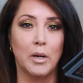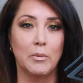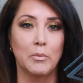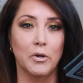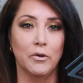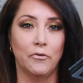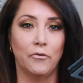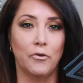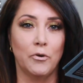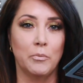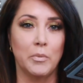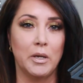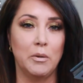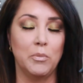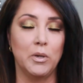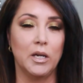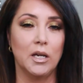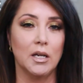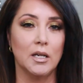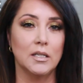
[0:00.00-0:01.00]
a bummer for me,
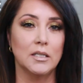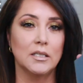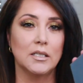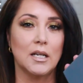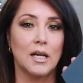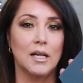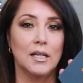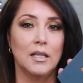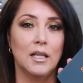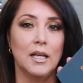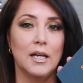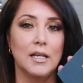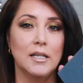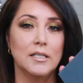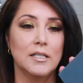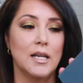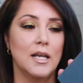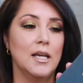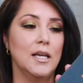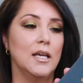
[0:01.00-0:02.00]
because I
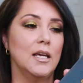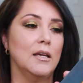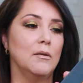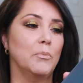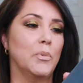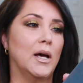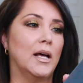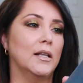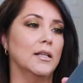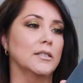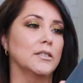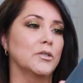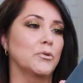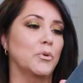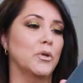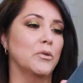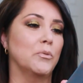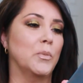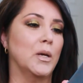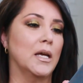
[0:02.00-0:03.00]
like taking palettes
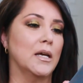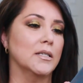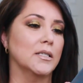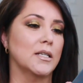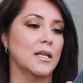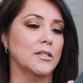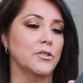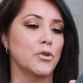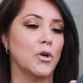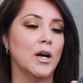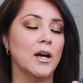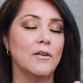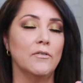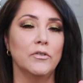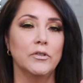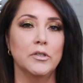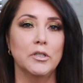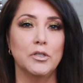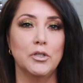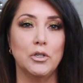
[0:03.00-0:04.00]
with me as I
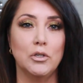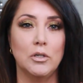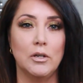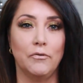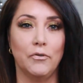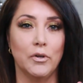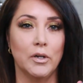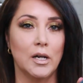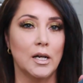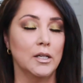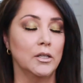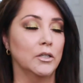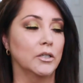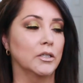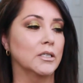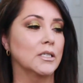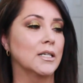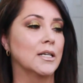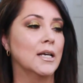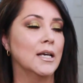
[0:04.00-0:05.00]
travel to do different eye
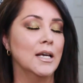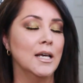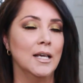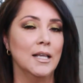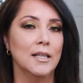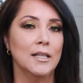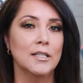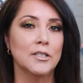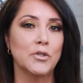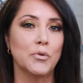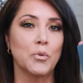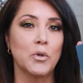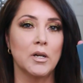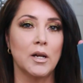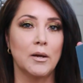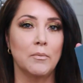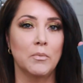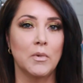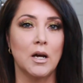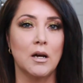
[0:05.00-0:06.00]
looks. This one
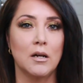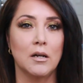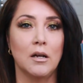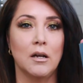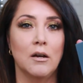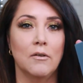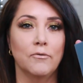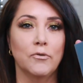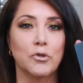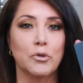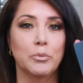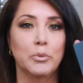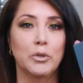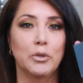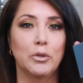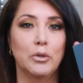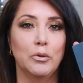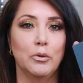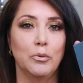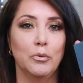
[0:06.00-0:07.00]
I'm not
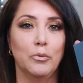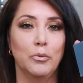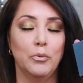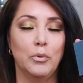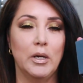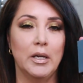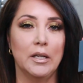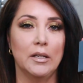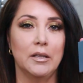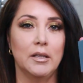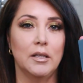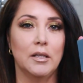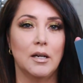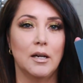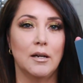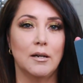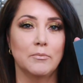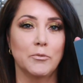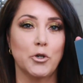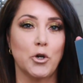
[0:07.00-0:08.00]
comfortable with
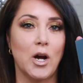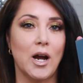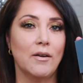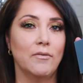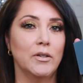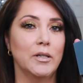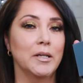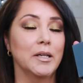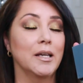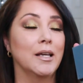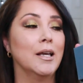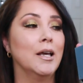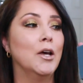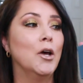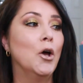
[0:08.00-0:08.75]
traveling.